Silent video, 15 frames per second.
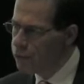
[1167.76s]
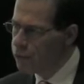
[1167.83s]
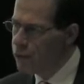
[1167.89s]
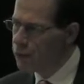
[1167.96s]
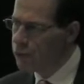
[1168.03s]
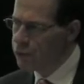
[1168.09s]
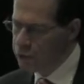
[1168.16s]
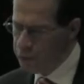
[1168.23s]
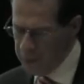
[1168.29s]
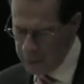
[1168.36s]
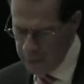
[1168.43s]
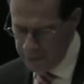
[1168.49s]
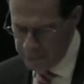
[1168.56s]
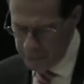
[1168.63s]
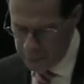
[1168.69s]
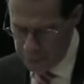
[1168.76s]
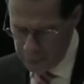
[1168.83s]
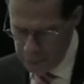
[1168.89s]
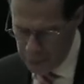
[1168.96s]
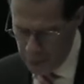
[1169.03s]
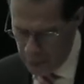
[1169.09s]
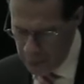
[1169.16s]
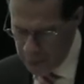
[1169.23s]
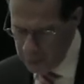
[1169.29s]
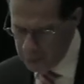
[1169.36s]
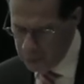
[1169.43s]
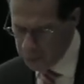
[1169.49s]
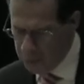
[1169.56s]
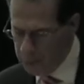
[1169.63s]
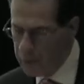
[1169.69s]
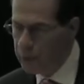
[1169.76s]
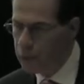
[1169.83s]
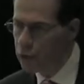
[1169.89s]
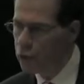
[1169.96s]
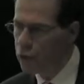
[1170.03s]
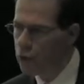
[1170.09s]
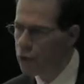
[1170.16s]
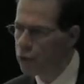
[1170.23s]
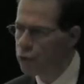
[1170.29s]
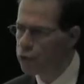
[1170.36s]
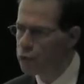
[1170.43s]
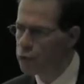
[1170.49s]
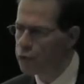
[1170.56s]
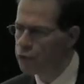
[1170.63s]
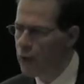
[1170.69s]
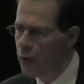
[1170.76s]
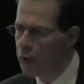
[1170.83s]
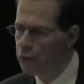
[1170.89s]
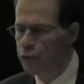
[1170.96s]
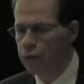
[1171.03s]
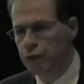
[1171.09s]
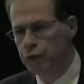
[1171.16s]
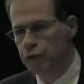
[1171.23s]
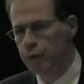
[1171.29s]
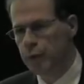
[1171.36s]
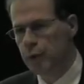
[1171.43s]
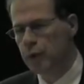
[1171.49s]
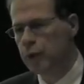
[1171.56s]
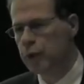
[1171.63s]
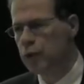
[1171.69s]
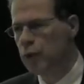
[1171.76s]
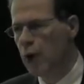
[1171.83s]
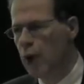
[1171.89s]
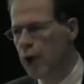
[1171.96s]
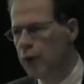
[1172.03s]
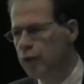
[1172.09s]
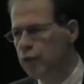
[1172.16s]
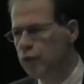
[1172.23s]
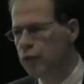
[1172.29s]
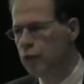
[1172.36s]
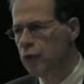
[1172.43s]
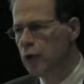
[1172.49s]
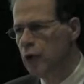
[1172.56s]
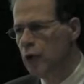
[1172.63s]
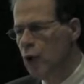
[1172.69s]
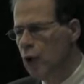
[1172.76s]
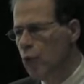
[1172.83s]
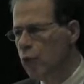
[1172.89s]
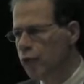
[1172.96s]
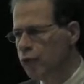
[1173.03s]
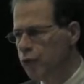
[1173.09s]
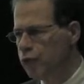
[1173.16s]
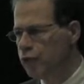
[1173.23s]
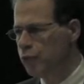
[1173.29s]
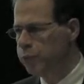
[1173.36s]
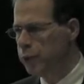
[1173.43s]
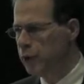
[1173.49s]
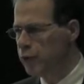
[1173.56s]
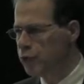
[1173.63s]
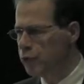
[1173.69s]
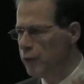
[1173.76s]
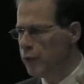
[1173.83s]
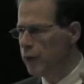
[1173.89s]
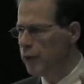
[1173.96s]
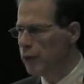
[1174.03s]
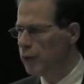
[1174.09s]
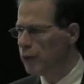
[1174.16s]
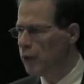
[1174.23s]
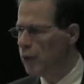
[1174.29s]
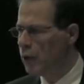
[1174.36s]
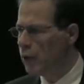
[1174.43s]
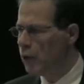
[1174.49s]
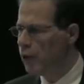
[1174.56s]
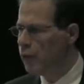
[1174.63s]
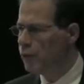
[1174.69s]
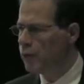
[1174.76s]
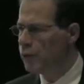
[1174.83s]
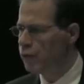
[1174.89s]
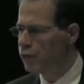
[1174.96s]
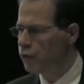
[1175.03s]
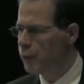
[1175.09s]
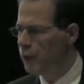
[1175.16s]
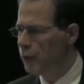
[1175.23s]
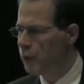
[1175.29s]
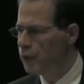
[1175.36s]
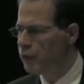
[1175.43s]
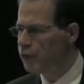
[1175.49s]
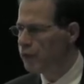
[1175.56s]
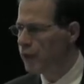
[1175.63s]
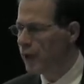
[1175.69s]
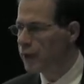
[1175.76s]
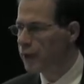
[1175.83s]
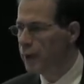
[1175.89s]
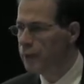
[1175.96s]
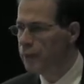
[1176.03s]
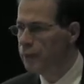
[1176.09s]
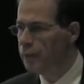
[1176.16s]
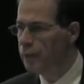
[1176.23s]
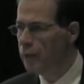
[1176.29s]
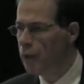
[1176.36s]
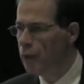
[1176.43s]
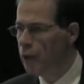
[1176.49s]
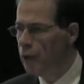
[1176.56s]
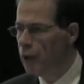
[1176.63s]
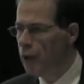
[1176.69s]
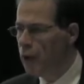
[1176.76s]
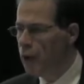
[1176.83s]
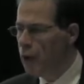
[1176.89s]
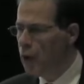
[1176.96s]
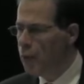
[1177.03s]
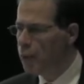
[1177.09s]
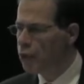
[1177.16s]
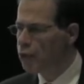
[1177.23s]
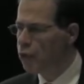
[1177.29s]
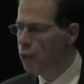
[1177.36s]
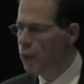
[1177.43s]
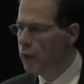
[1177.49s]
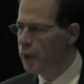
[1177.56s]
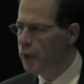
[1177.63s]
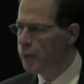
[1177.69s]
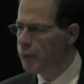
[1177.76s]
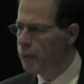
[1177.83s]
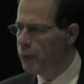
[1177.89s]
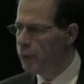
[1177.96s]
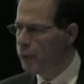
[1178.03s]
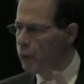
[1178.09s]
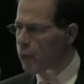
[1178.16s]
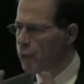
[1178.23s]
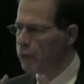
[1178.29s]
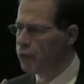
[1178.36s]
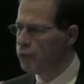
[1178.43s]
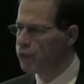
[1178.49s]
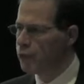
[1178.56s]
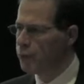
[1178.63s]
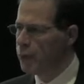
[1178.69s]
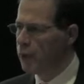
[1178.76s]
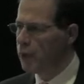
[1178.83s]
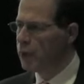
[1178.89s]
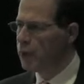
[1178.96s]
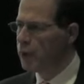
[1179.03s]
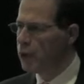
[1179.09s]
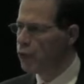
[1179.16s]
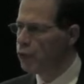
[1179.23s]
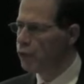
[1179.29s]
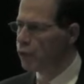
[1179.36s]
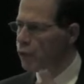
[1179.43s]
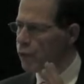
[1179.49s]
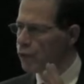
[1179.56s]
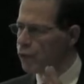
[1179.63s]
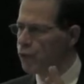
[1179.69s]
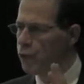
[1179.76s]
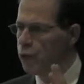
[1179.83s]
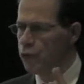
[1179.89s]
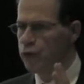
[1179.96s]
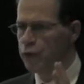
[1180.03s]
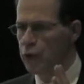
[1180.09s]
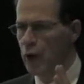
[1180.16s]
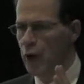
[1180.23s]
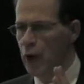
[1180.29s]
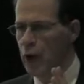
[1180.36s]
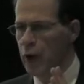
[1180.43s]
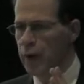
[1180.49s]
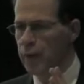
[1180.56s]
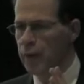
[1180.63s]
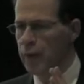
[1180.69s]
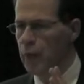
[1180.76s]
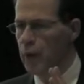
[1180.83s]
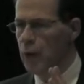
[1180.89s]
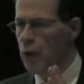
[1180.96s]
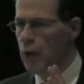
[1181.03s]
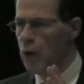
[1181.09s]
very significant change that occurred as a result of disability rights was a splintering of the disability sector between people with disability who for the first time